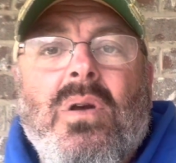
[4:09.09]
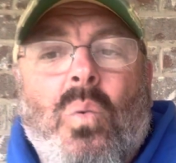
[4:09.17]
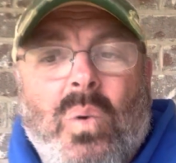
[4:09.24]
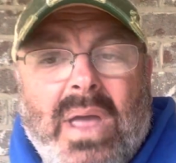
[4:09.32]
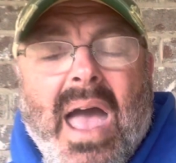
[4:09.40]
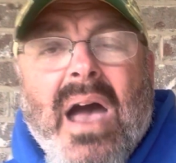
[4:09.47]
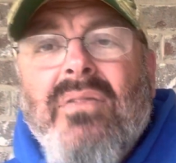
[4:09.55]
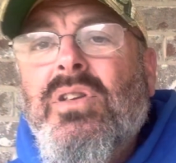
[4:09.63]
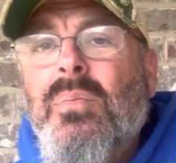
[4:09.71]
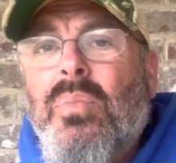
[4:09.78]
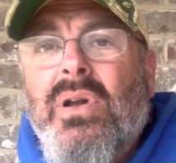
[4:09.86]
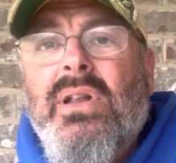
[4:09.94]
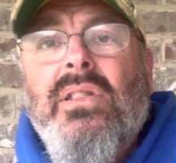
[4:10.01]
We have to
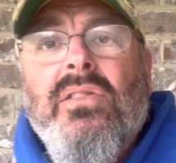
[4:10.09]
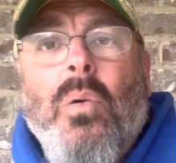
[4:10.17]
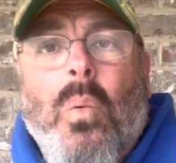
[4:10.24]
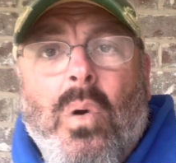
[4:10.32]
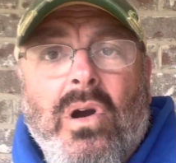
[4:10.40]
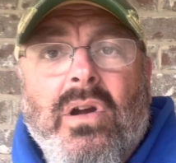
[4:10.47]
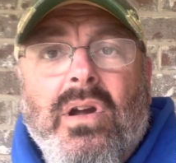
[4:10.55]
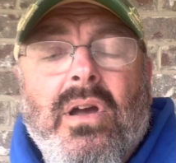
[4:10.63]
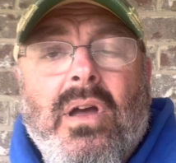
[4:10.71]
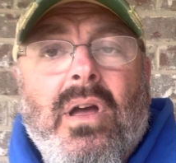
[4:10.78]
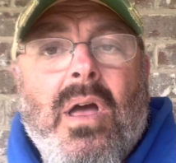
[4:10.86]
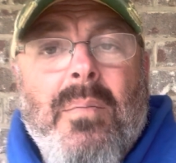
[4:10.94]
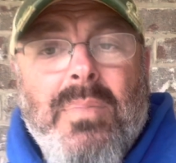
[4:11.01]
put into work,
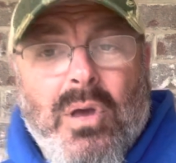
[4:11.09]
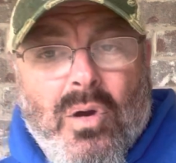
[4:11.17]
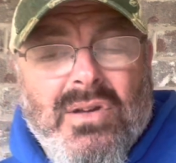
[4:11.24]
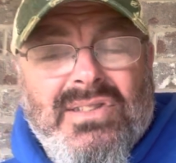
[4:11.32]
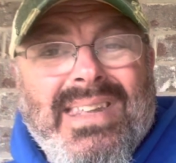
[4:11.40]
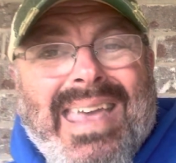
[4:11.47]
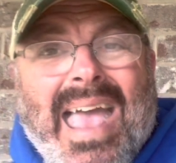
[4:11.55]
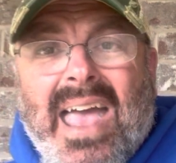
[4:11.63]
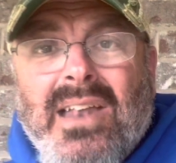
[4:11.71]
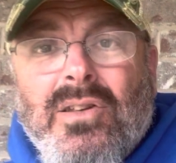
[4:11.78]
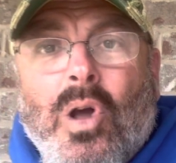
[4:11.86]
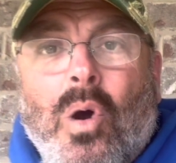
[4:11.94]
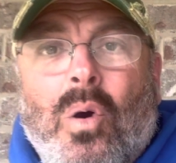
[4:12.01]
because the
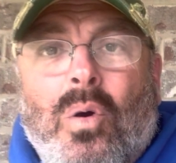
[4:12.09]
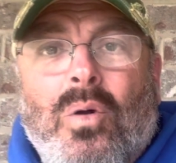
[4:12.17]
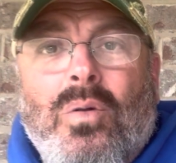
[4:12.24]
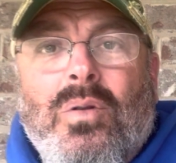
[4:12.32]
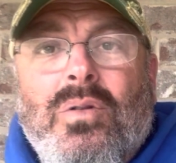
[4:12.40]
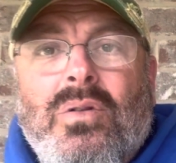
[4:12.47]
end goal